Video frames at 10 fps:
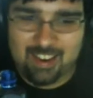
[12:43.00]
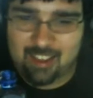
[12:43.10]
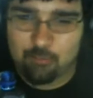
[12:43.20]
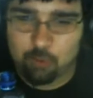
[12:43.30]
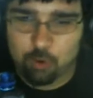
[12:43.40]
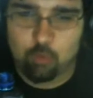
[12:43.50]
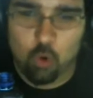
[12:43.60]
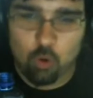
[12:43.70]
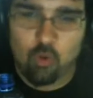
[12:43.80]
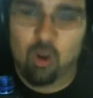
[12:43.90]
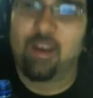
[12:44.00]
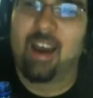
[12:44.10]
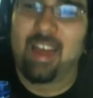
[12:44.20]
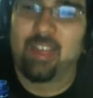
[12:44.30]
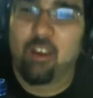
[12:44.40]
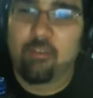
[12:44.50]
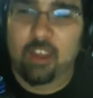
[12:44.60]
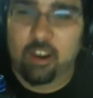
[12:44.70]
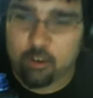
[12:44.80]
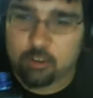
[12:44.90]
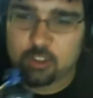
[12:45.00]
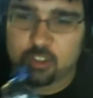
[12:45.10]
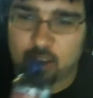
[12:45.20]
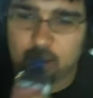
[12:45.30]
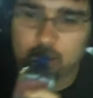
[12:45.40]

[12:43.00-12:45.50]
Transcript: in World War I. I love that art style.